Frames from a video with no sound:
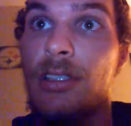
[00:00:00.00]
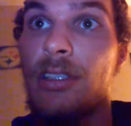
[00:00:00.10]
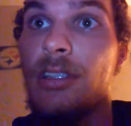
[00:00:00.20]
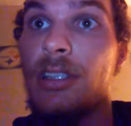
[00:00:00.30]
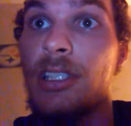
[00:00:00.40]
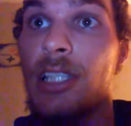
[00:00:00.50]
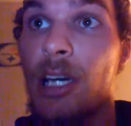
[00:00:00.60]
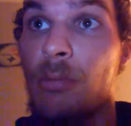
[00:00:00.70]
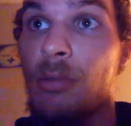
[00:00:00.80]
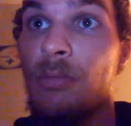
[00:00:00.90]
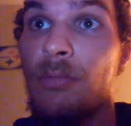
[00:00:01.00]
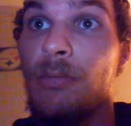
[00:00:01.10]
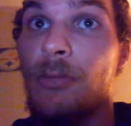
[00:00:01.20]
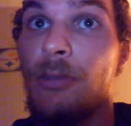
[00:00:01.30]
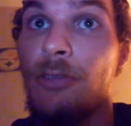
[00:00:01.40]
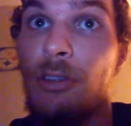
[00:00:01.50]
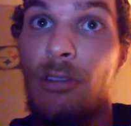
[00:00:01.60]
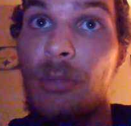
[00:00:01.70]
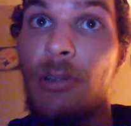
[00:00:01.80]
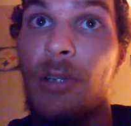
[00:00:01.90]
And this album review
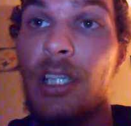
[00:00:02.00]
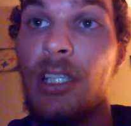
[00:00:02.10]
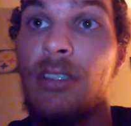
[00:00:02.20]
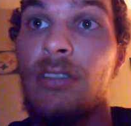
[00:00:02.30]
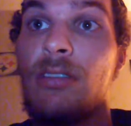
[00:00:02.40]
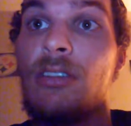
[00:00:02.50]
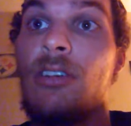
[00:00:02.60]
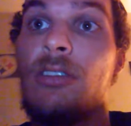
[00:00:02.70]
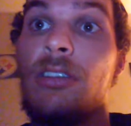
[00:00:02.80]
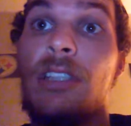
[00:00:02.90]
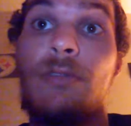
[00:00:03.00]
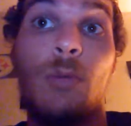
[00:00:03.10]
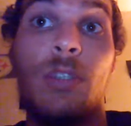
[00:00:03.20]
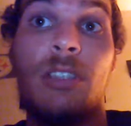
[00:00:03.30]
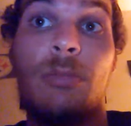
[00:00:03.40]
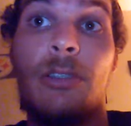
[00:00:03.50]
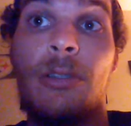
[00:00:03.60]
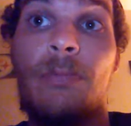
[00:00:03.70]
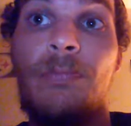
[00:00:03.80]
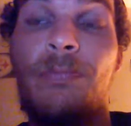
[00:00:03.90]
I'm doing is called Leave a Whisper.